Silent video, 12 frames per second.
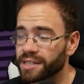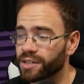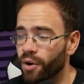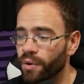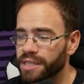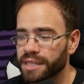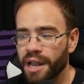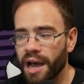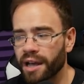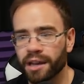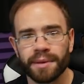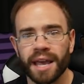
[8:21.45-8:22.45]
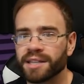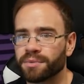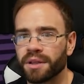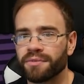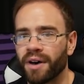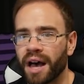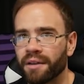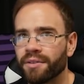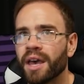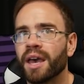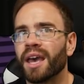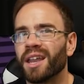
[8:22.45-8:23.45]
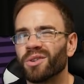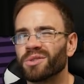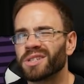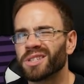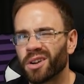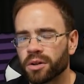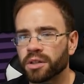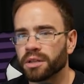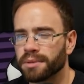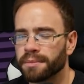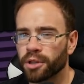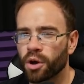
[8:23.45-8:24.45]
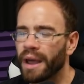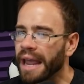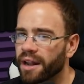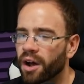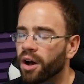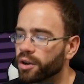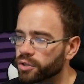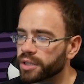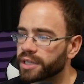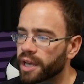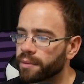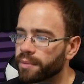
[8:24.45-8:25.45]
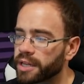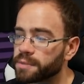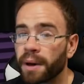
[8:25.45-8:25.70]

So it's not going to be 825, and it'll certainly be below 800 gigabytes.